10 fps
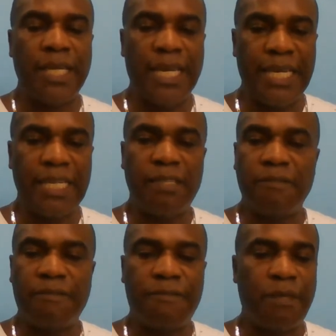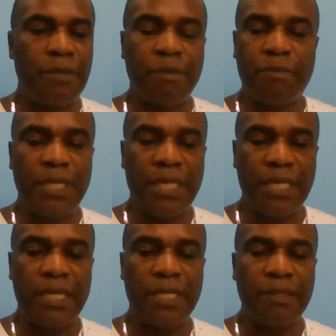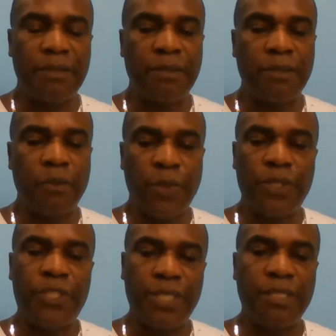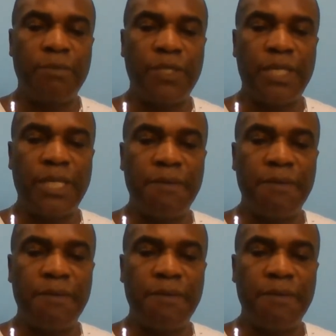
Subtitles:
in from the beginning. We trust Him today.